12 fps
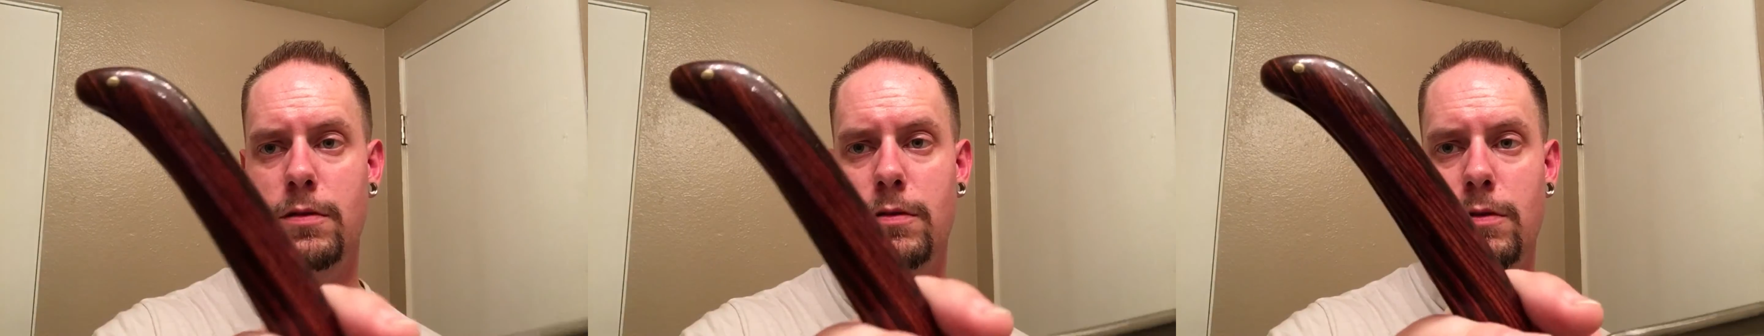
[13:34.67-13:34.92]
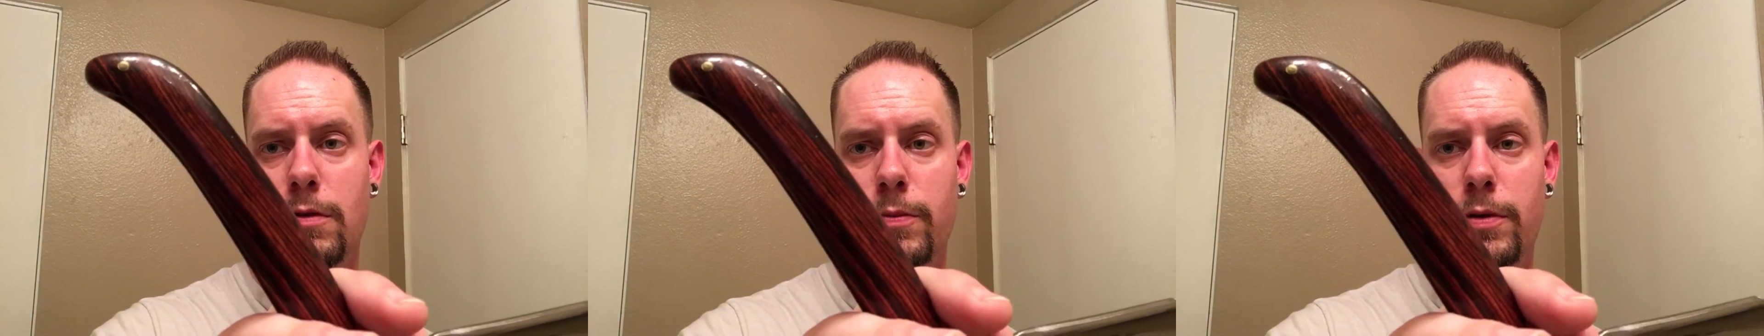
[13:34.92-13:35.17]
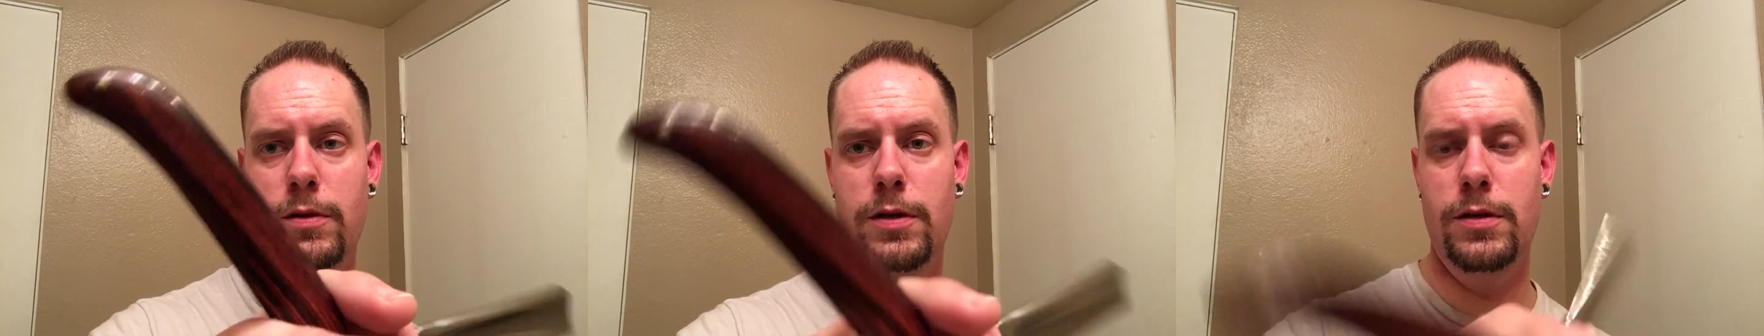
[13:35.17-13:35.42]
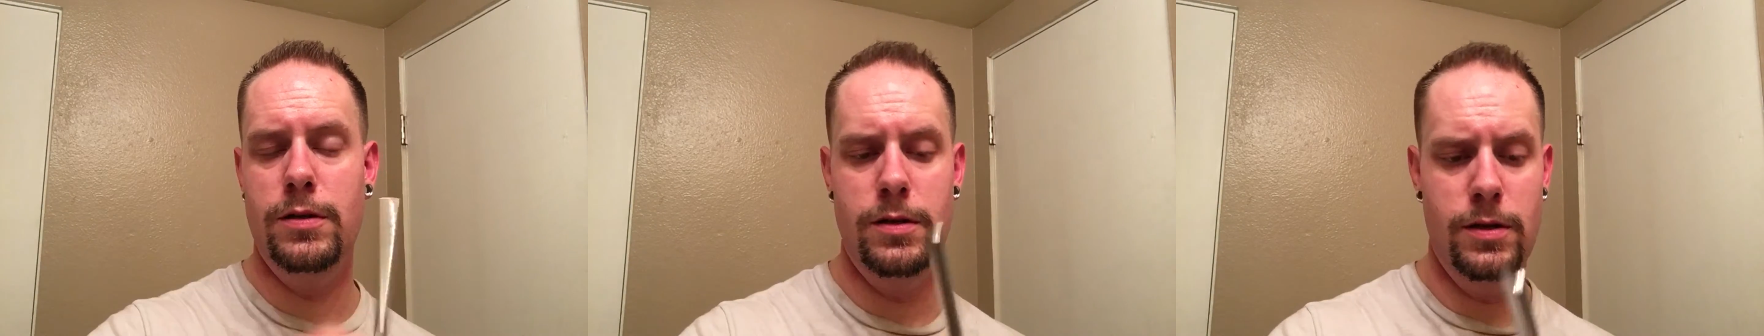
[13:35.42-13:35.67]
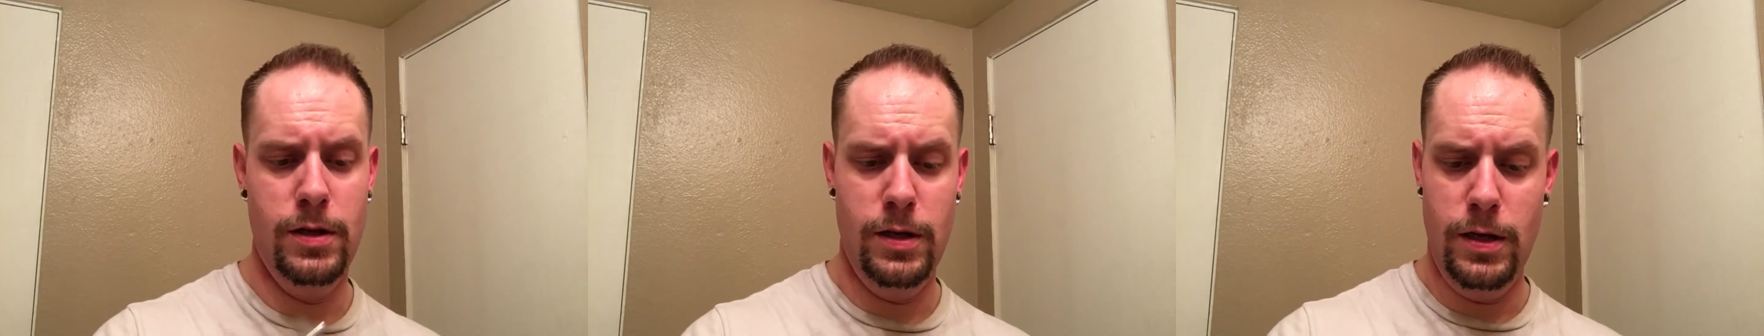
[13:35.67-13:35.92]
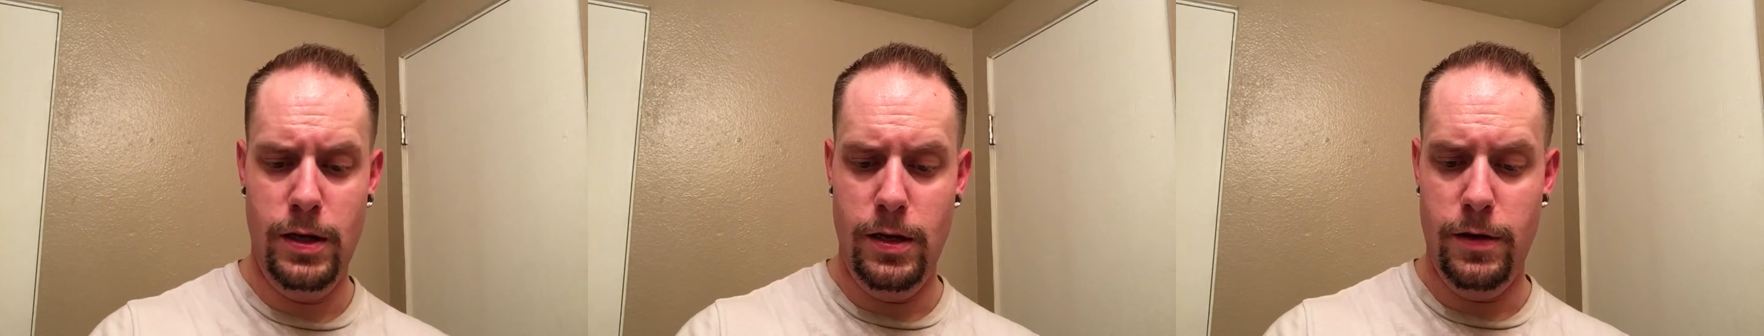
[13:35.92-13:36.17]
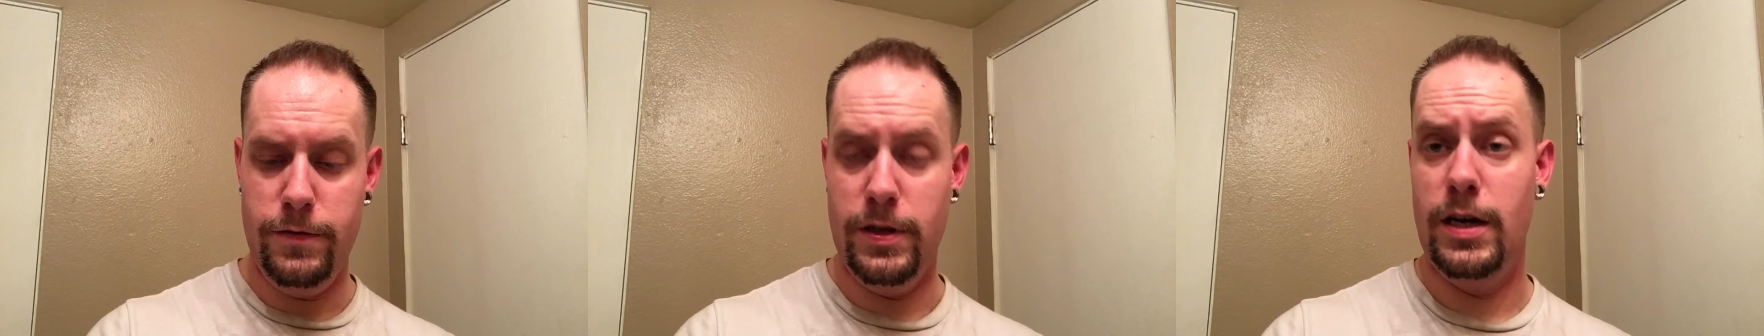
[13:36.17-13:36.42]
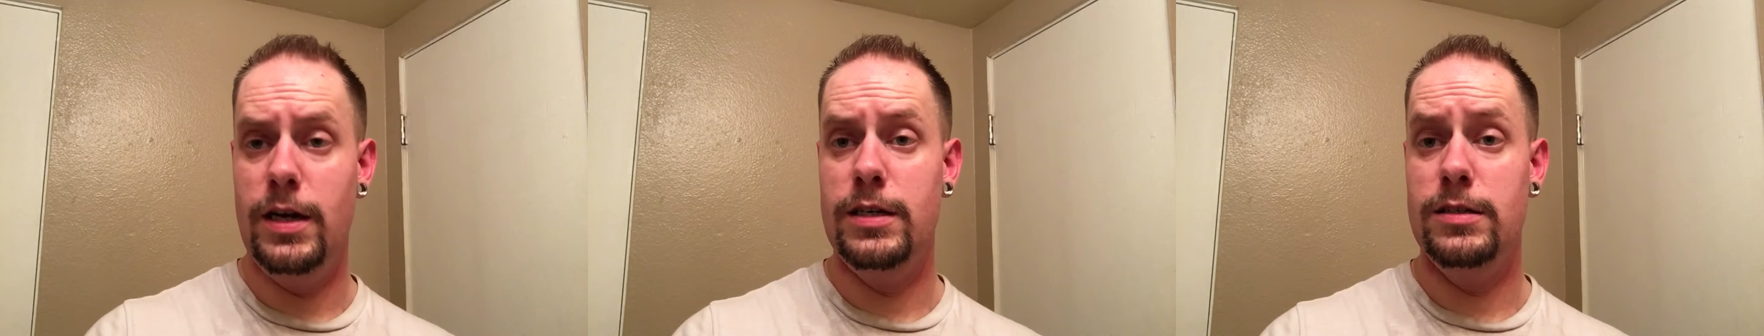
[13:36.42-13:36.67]
Coca-Cola. If you
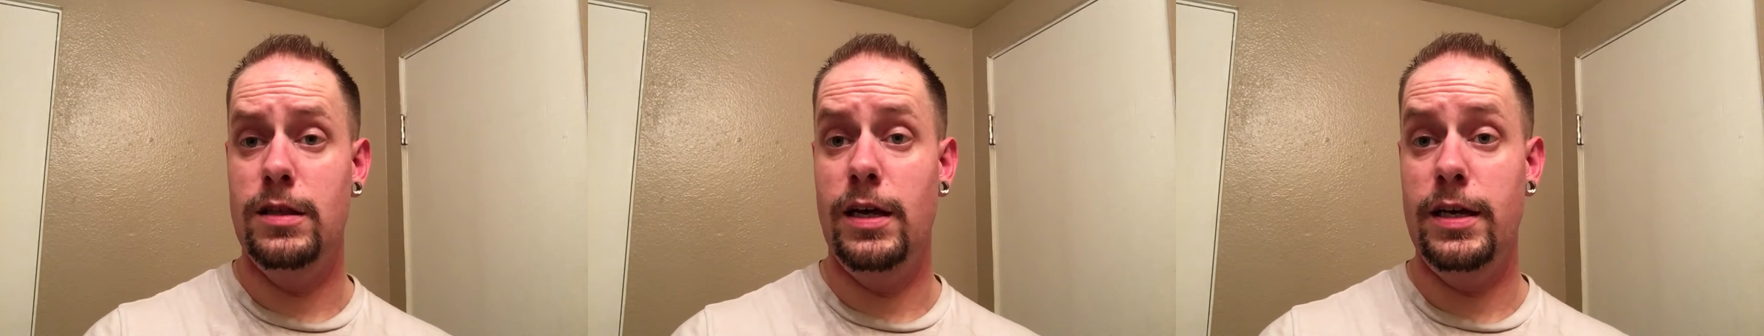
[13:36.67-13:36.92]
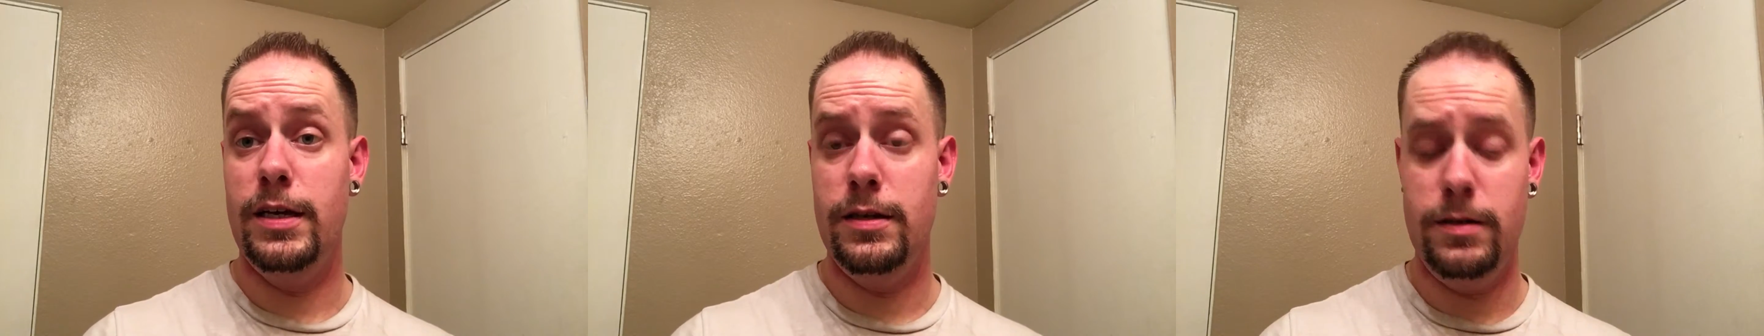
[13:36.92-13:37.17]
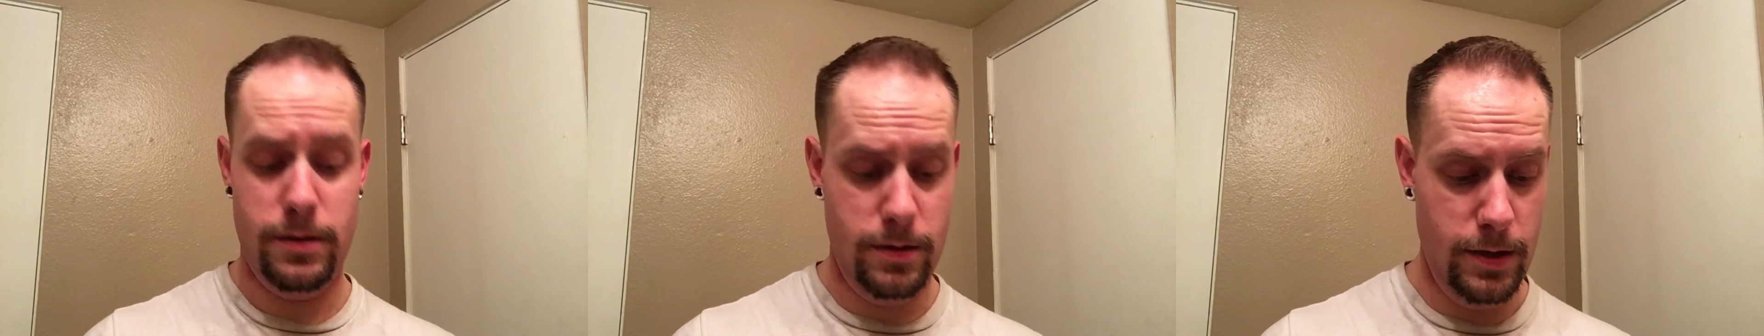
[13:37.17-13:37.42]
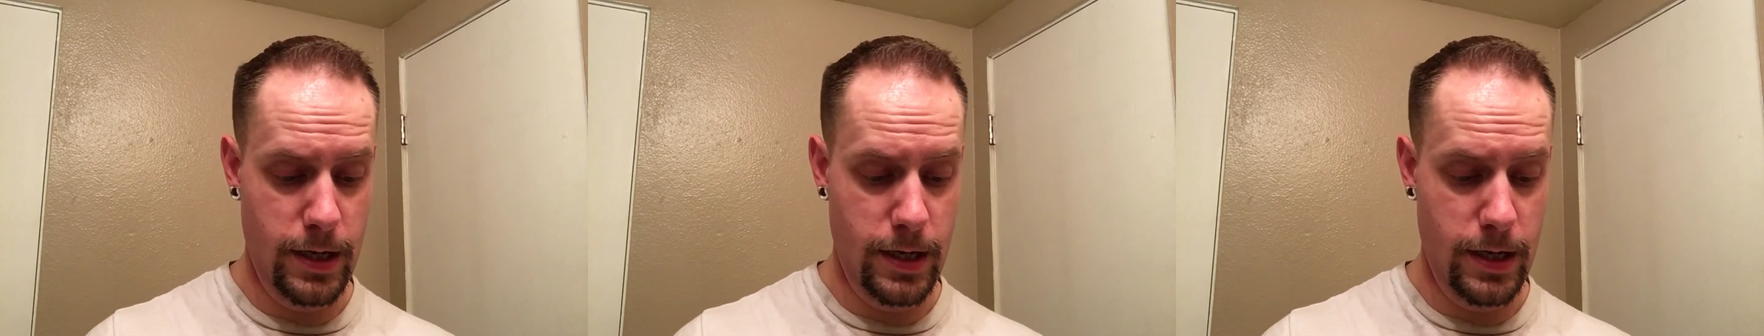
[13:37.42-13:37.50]
guys like it